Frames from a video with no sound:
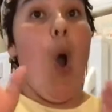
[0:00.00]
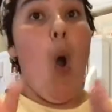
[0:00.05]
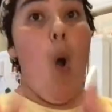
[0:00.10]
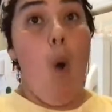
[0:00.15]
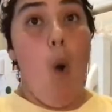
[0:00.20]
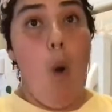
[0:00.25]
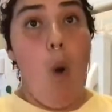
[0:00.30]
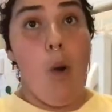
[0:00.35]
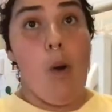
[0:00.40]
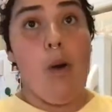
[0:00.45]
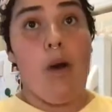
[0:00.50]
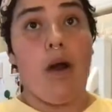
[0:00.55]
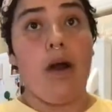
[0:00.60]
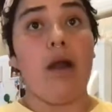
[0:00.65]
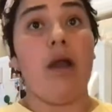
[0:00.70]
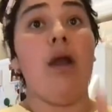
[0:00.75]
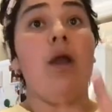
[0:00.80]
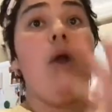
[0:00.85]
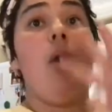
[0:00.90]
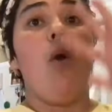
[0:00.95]

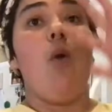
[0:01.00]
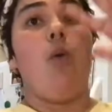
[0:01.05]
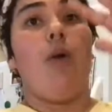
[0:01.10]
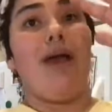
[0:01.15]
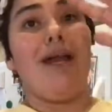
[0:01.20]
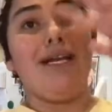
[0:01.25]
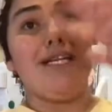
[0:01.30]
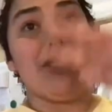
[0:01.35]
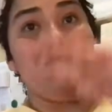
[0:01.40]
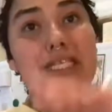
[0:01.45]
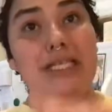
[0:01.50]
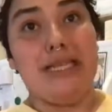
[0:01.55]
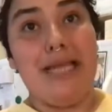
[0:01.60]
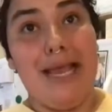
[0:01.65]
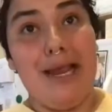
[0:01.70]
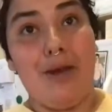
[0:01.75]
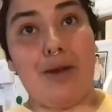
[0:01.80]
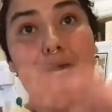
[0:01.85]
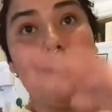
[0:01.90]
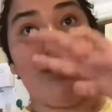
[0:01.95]
or we're going to just
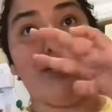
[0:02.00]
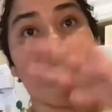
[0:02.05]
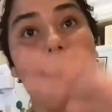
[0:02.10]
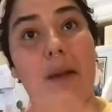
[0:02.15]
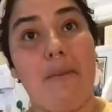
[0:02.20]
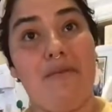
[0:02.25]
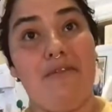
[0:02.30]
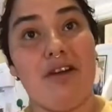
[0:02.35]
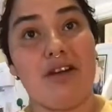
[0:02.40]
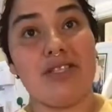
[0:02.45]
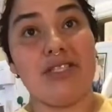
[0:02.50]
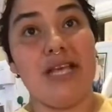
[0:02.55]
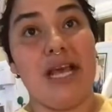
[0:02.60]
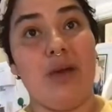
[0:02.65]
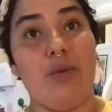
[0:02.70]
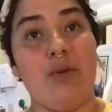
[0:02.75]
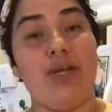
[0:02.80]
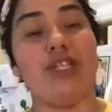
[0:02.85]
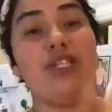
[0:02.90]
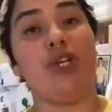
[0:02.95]
layer it on top of our
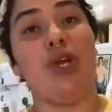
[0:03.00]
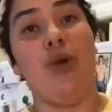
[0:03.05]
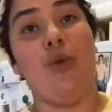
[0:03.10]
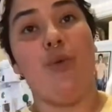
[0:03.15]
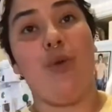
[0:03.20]
sandwich.